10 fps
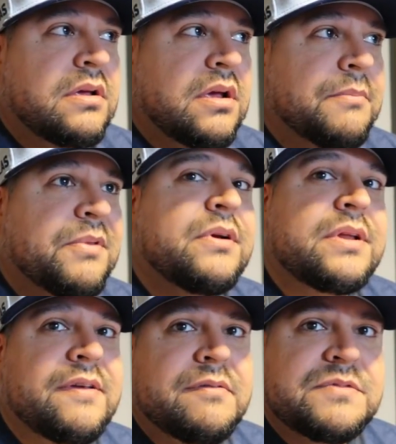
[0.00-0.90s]
They're
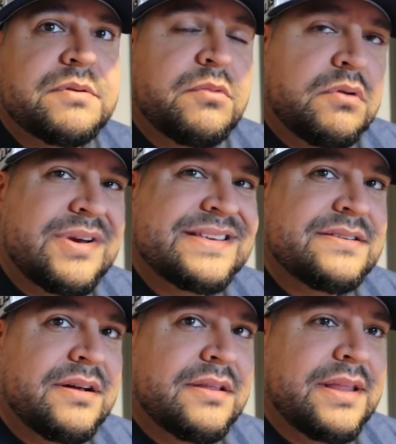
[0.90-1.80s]
gonna give him some more
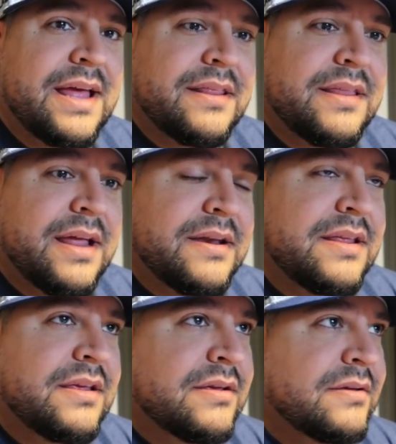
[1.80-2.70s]
rest on that
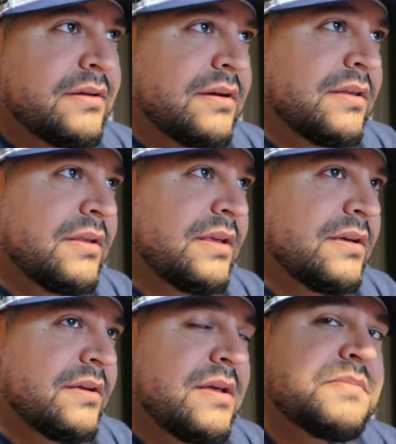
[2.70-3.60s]
knee, on the
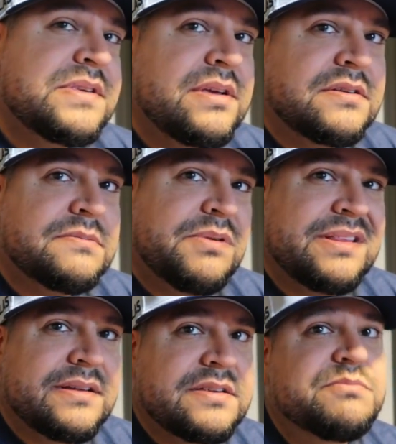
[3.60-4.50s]
MCL
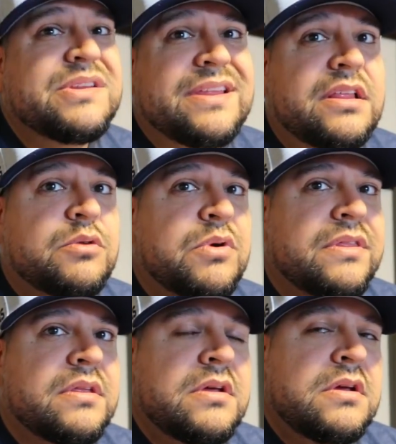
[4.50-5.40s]
sprain that he's been dealing
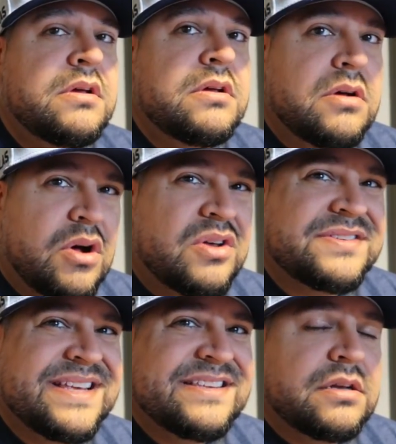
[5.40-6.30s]
with all
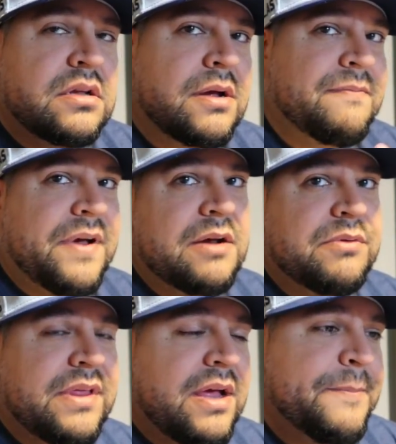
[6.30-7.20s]
season. I'm fine
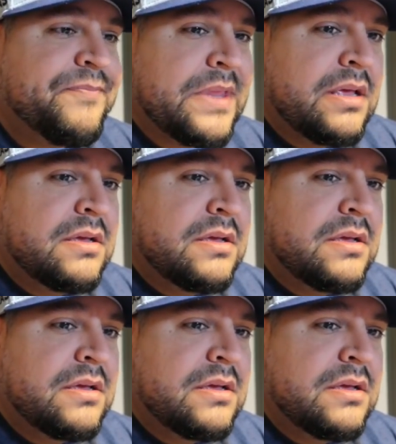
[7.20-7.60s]
with that.